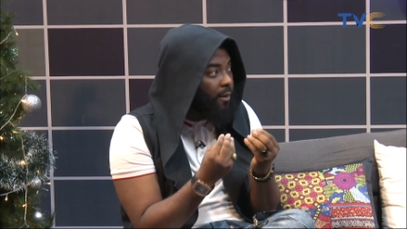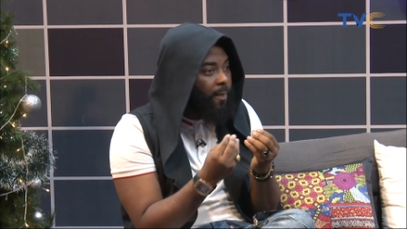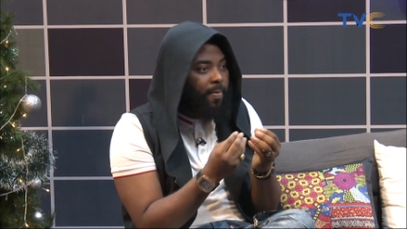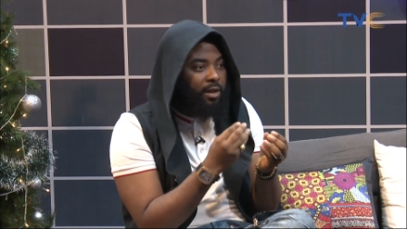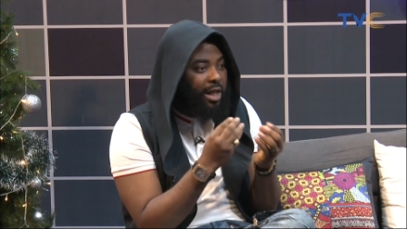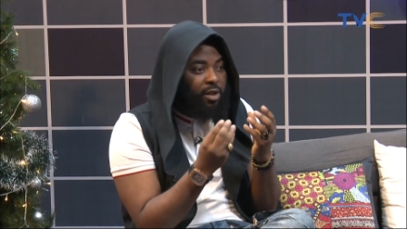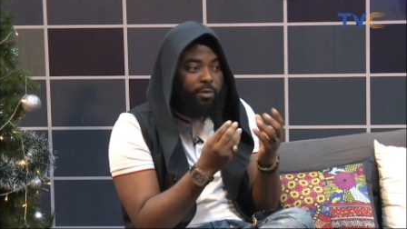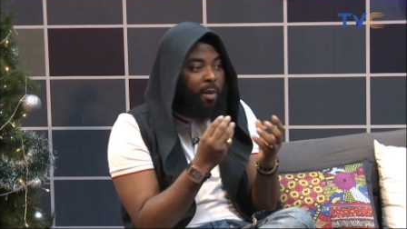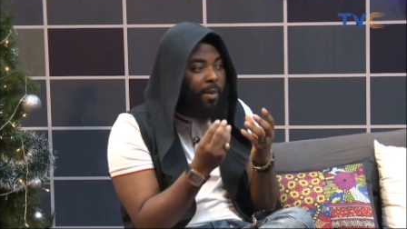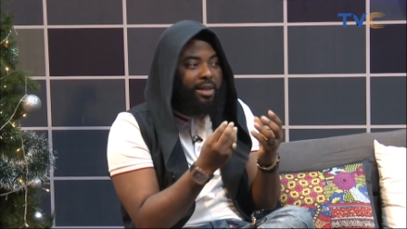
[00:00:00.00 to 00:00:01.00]
Of mm-hmm. course. Mm -hmm. There are
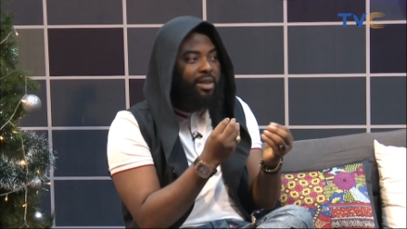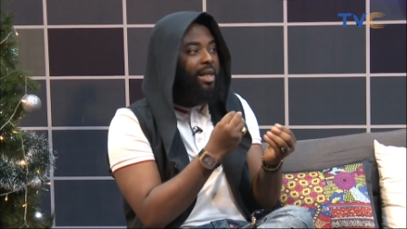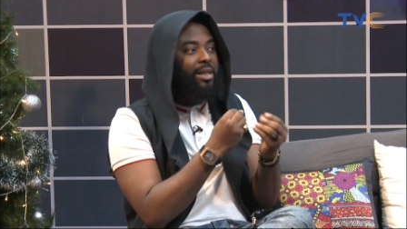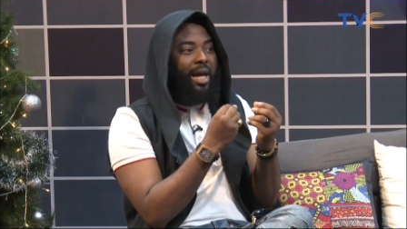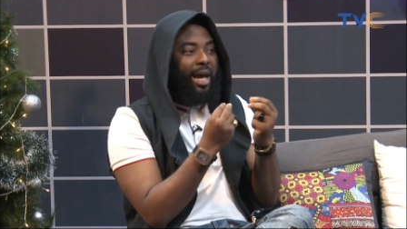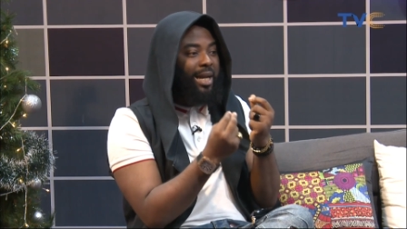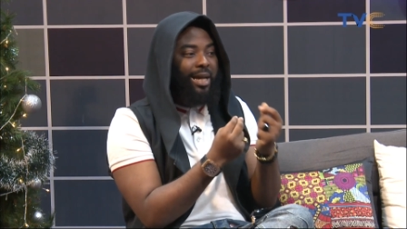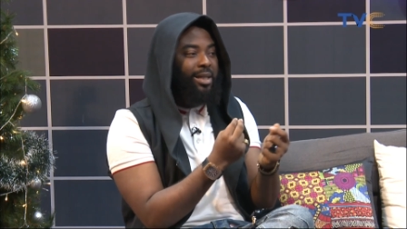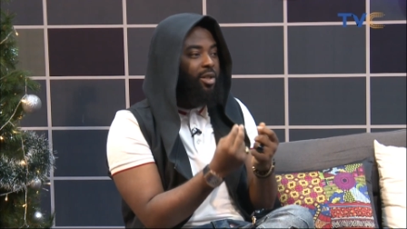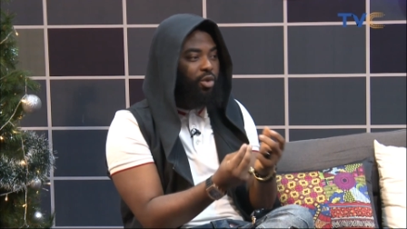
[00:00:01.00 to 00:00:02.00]
some numbers that I had
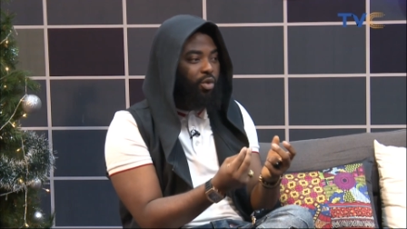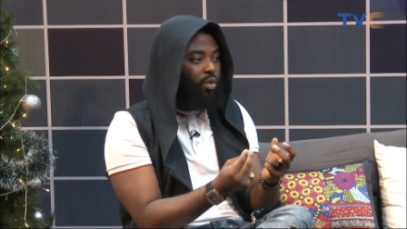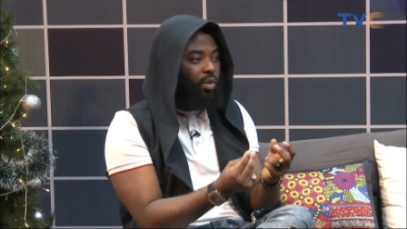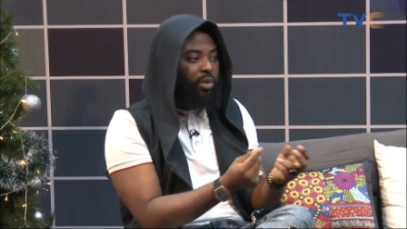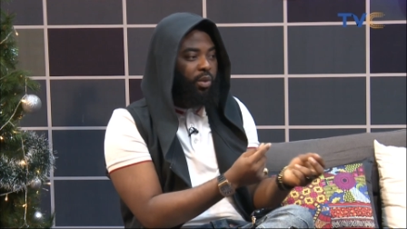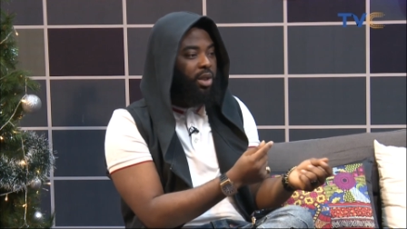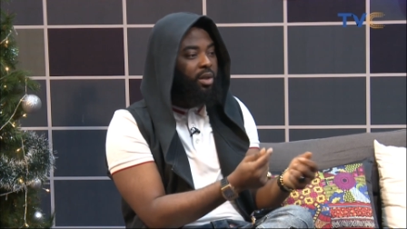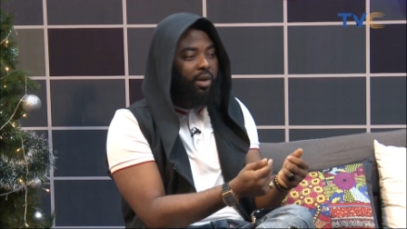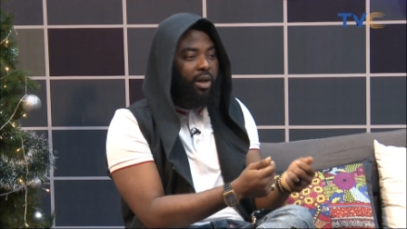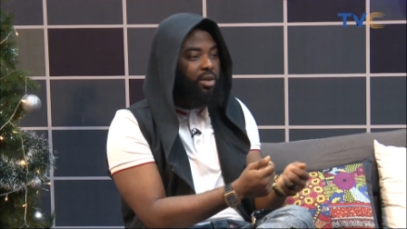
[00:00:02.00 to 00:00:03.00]
access to when mm. we
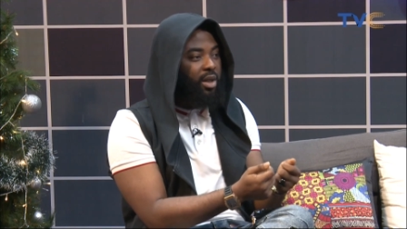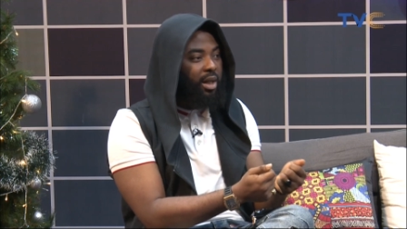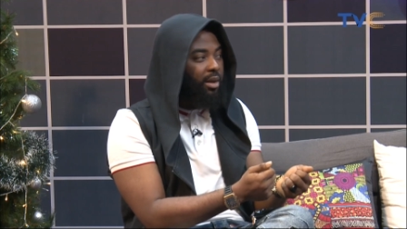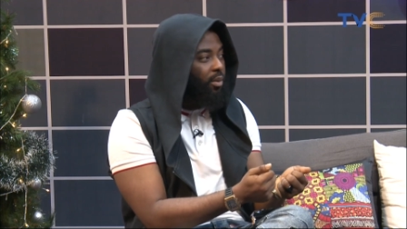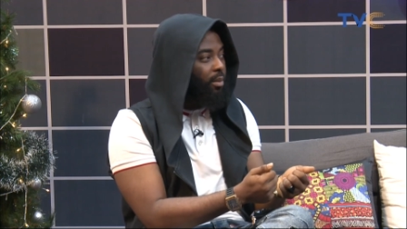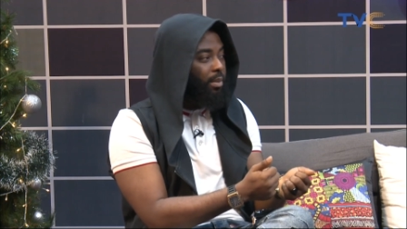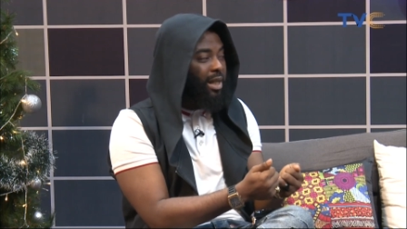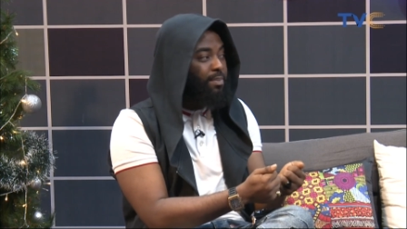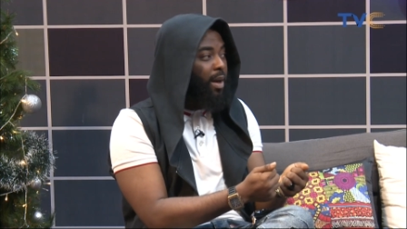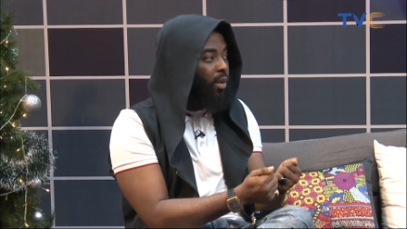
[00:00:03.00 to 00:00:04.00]
did a record together,
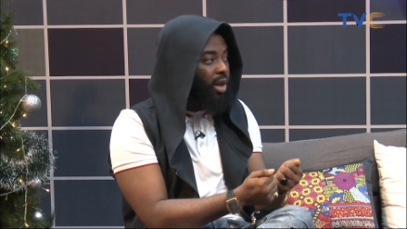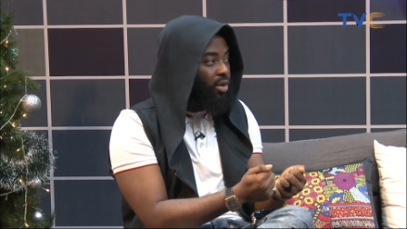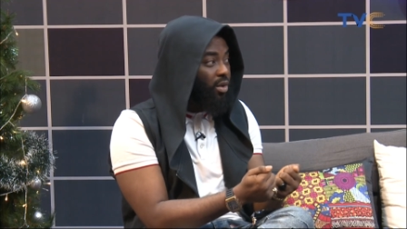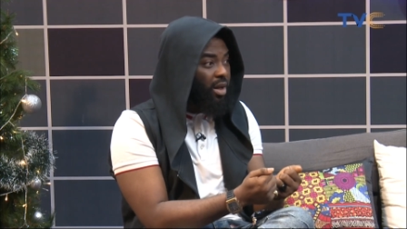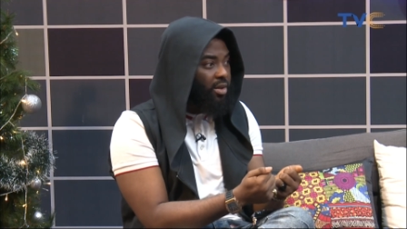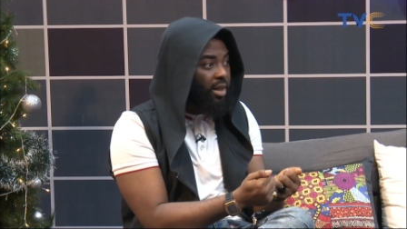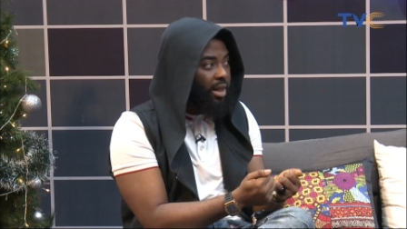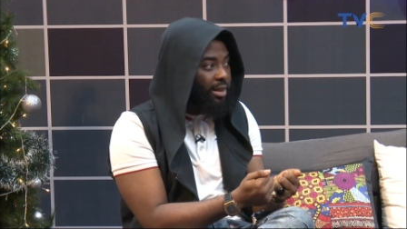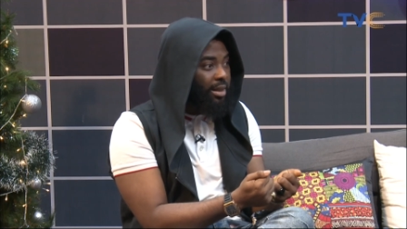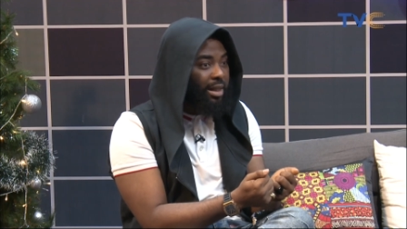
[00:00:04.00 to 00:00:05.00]
Bless My Way in
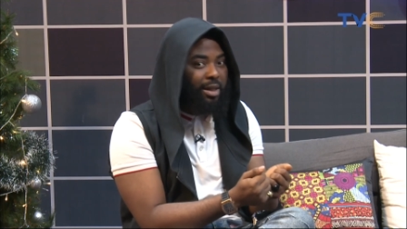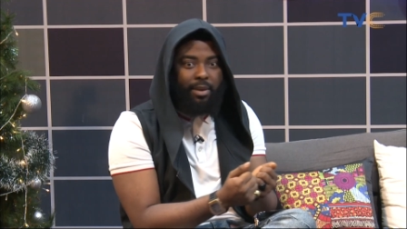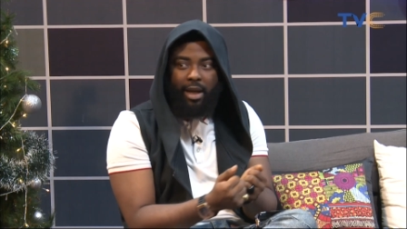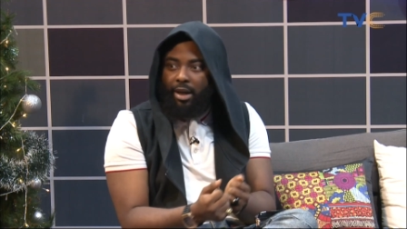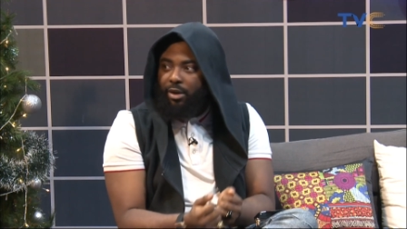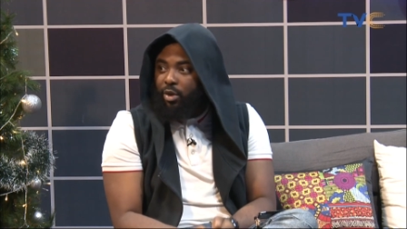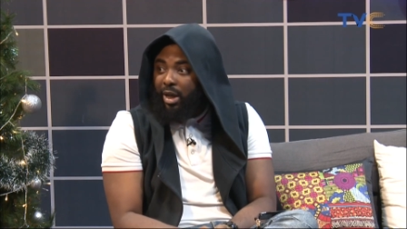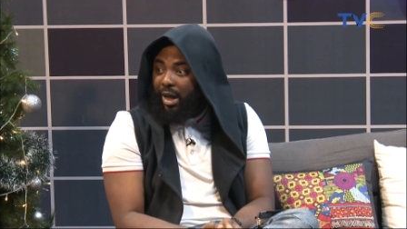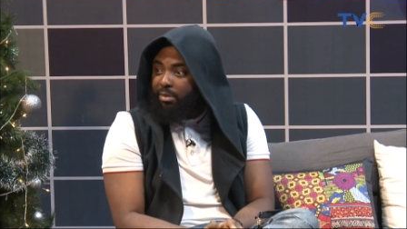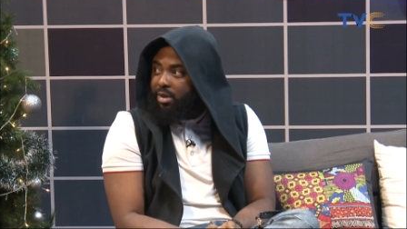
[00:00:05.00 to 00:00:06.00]
2018, yeah. and I'm like, you
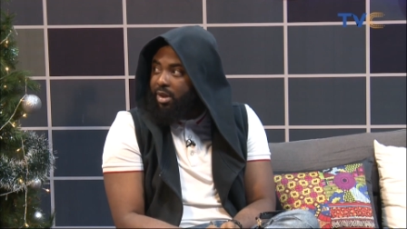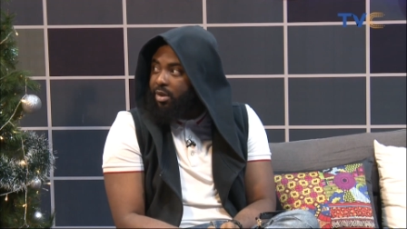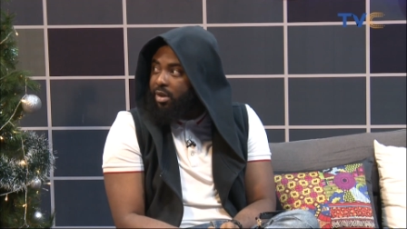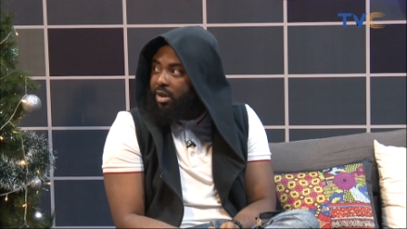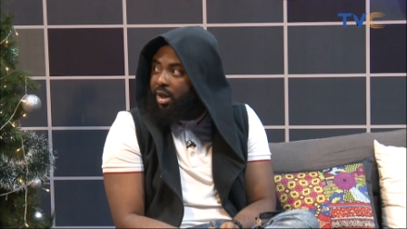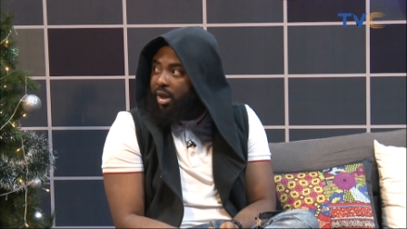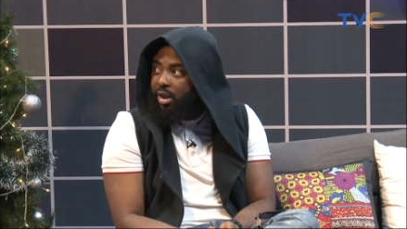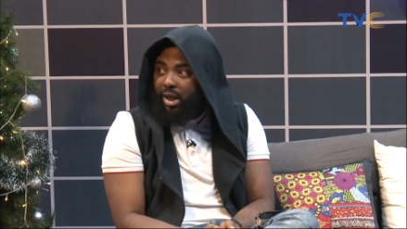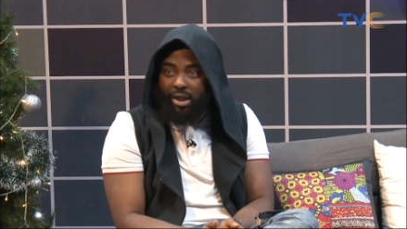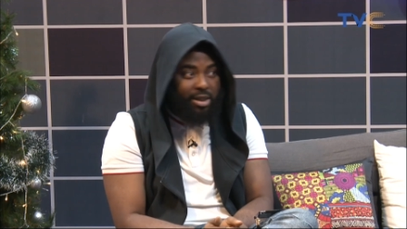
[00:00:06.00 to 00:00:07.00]
can't be serious
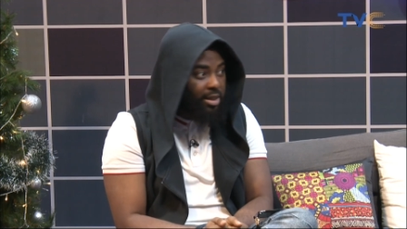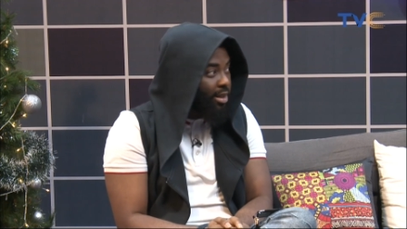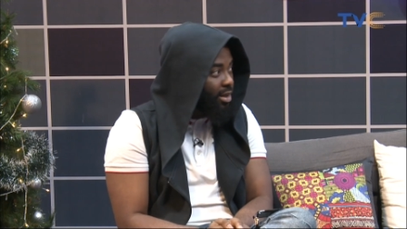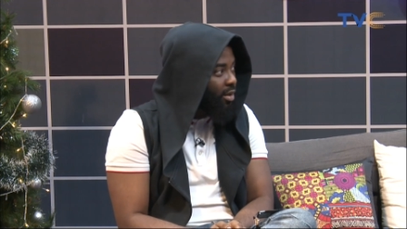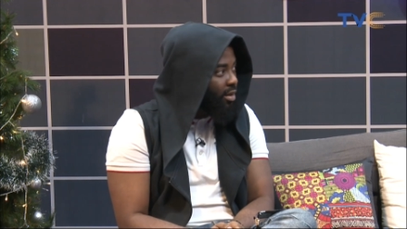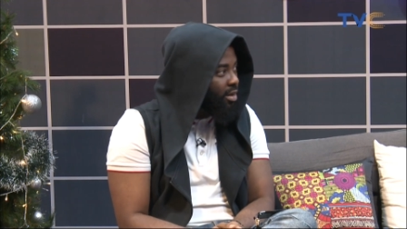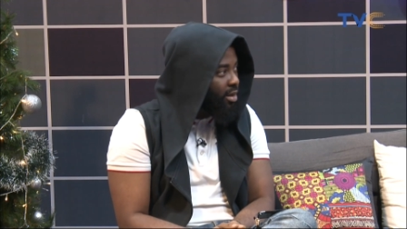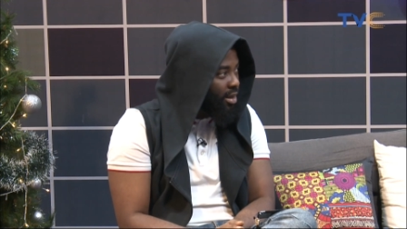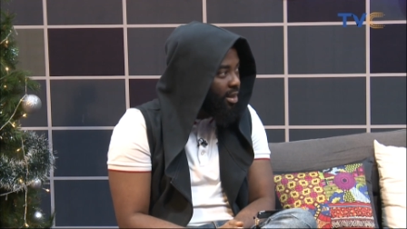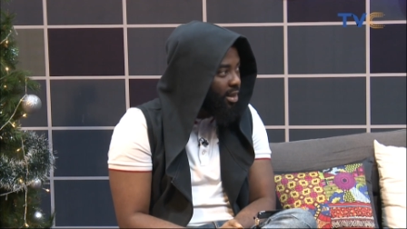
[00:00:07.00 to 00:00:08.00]
that Eazi sitting on
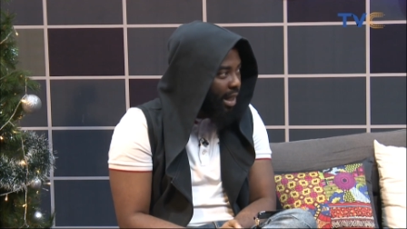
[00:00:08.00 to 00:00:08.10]
this